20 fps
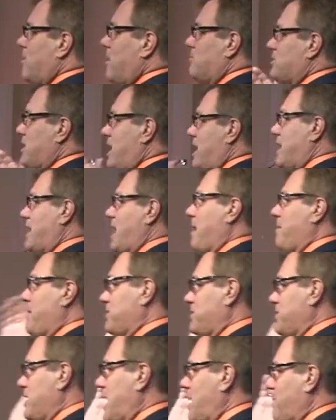up. Janie came in.
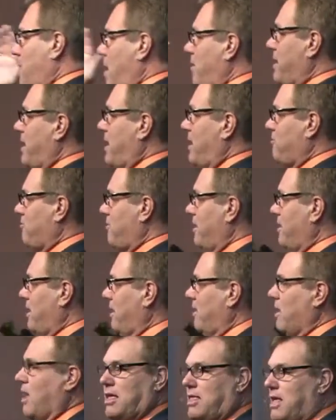She came all the way down straight
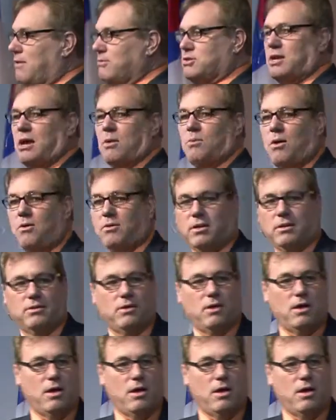there. Never stopped walking.